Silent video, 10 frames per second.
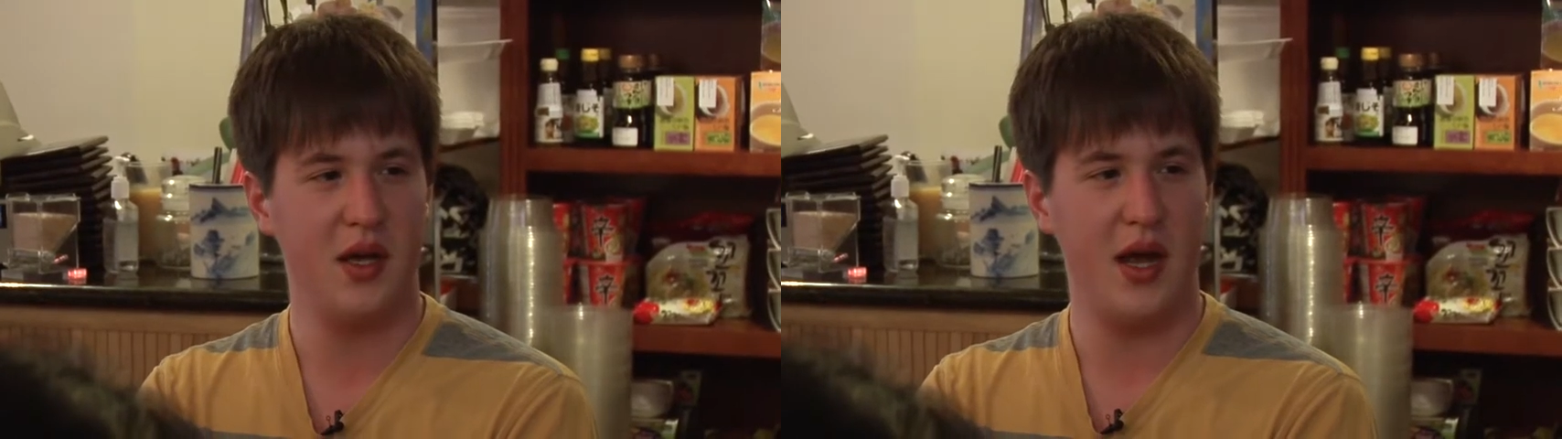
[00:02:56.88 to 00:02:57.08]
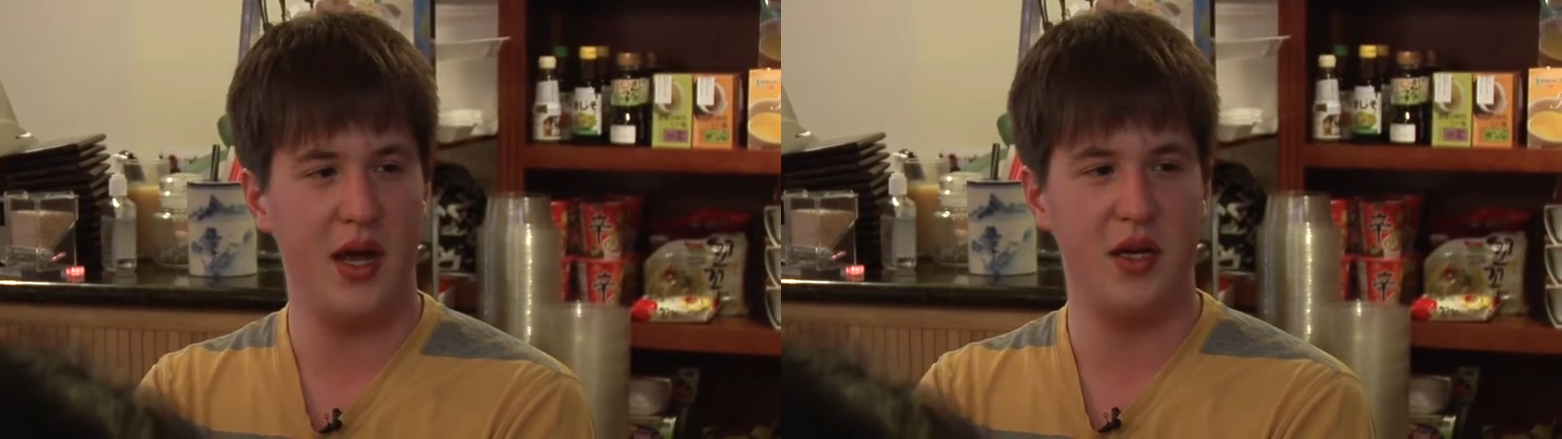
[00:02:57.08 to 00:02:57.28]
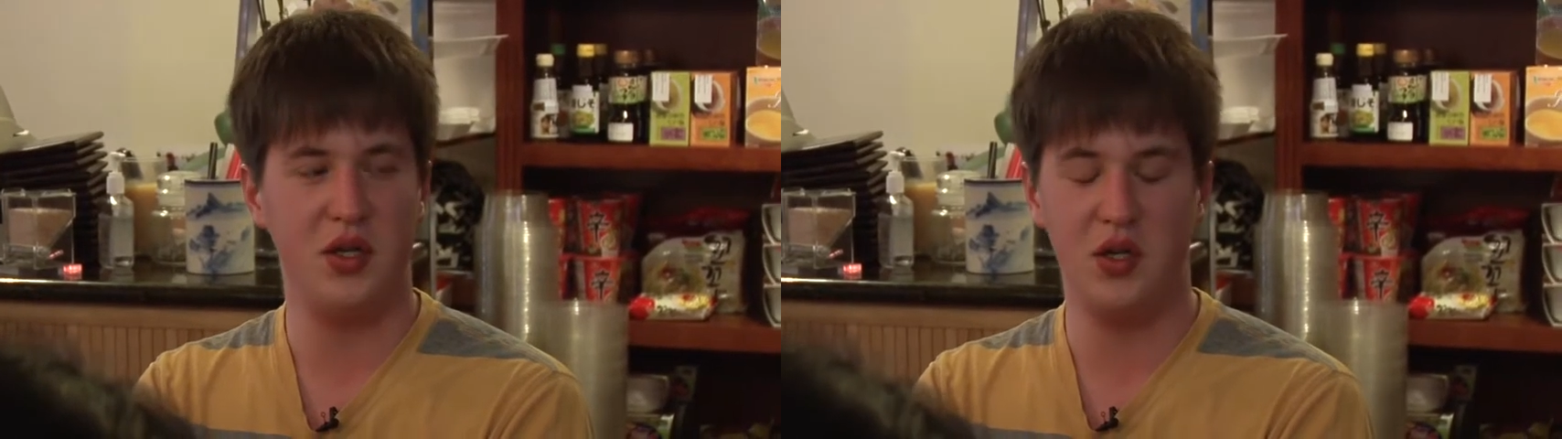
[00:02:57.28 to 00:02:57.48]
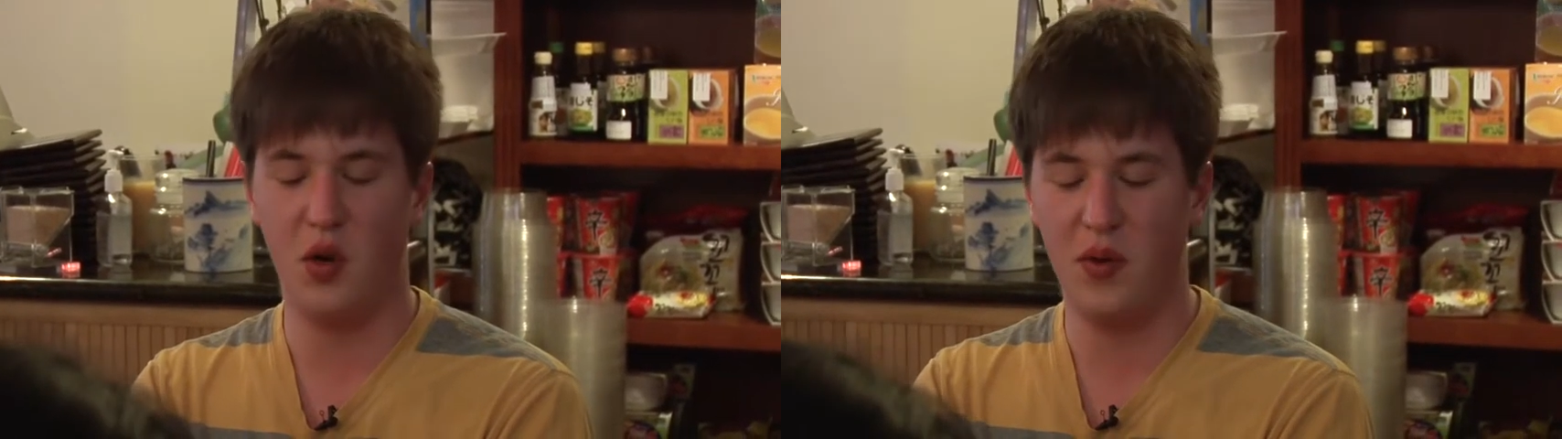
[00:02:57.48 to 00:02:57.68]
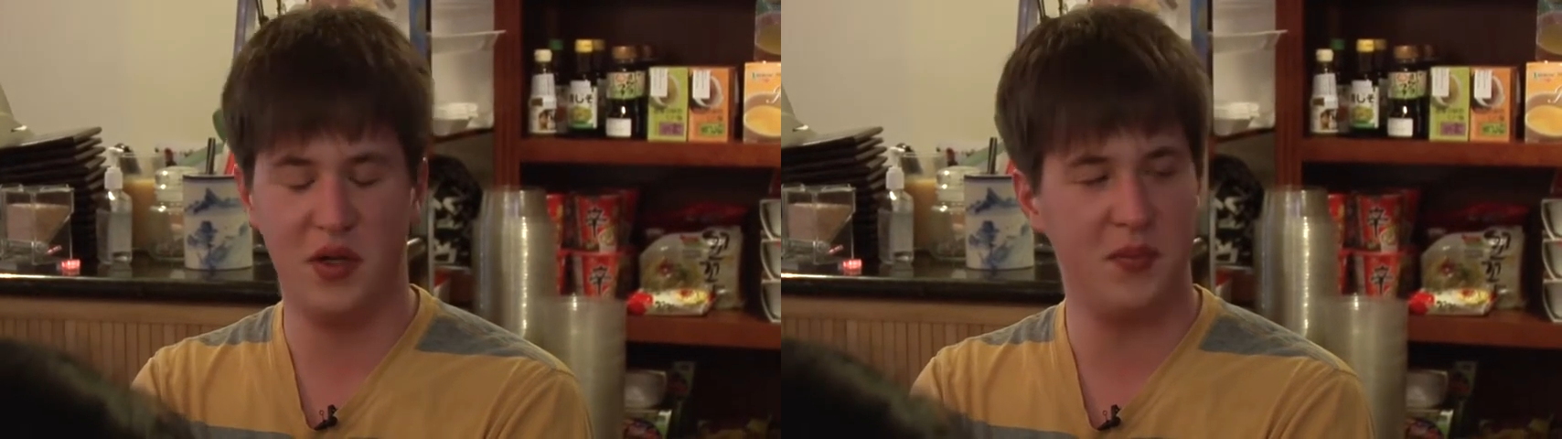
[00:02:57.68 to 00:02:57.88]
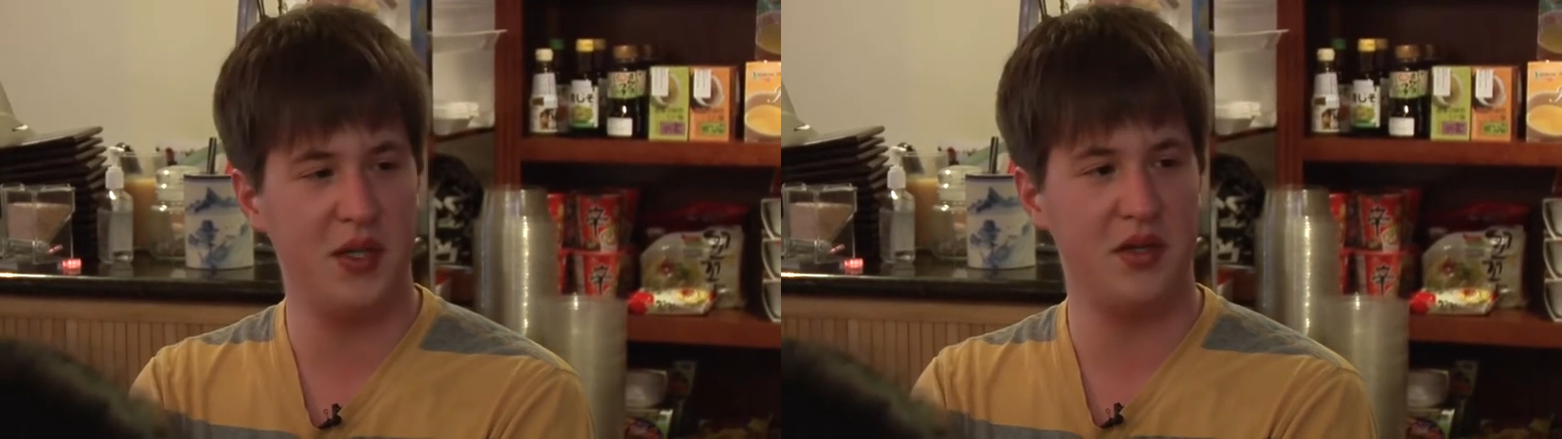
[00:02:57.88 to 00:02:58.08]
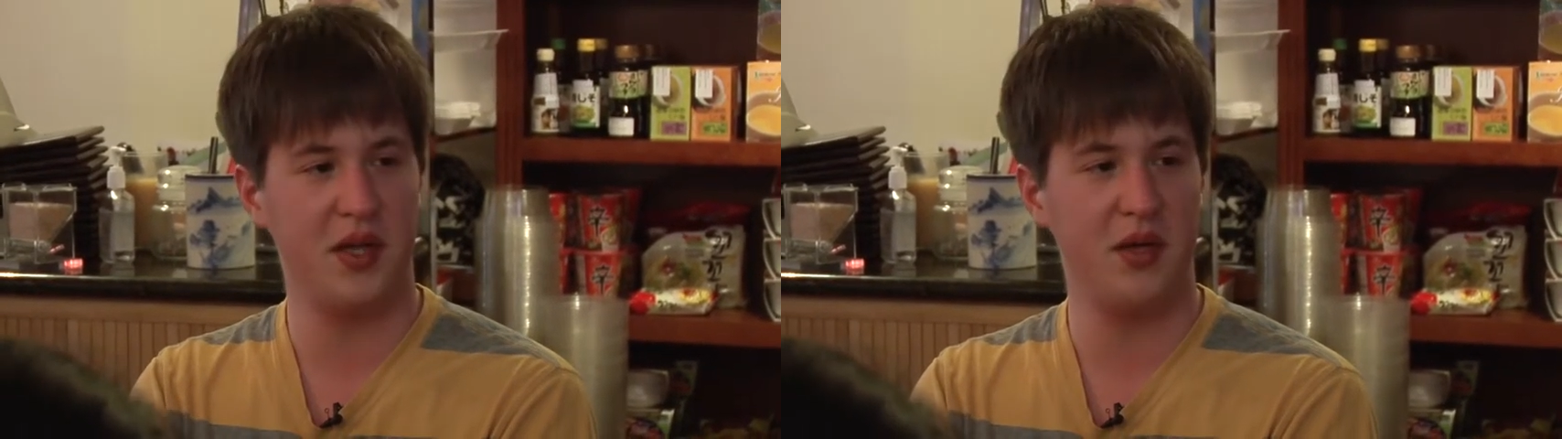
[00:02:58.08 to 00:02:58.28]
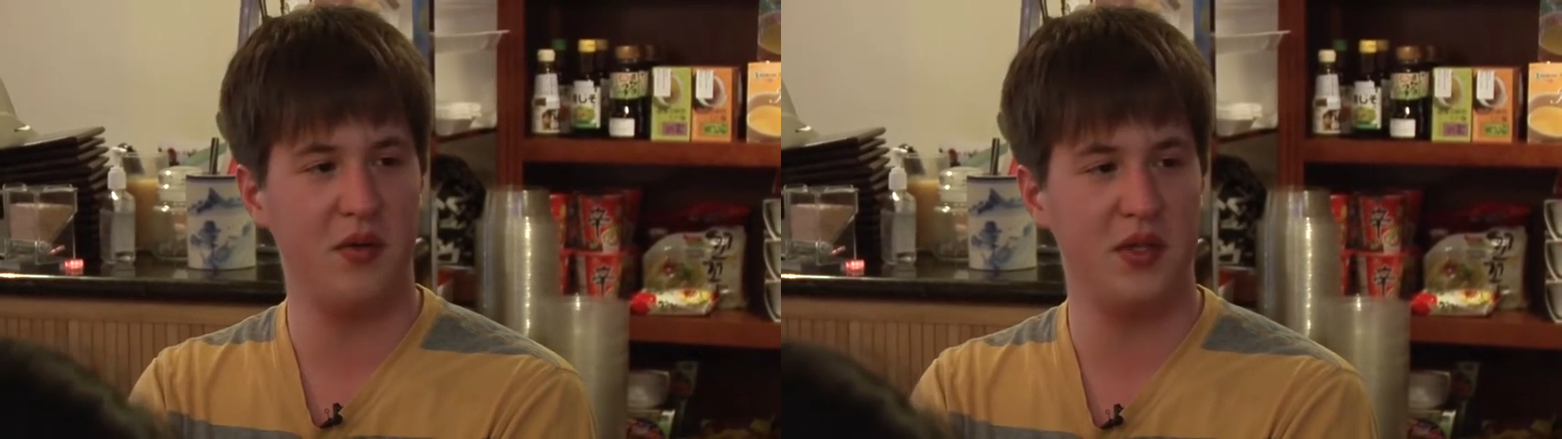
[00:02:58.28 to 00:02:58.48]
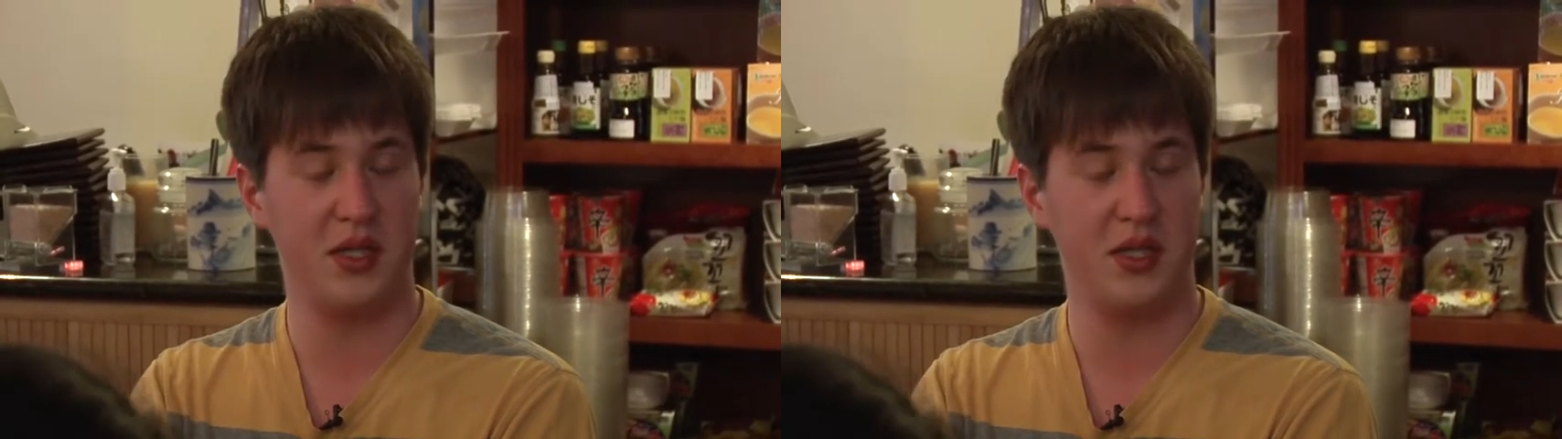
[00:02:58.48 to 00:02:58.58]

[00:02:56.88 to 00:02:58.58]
and no one else speaks your language,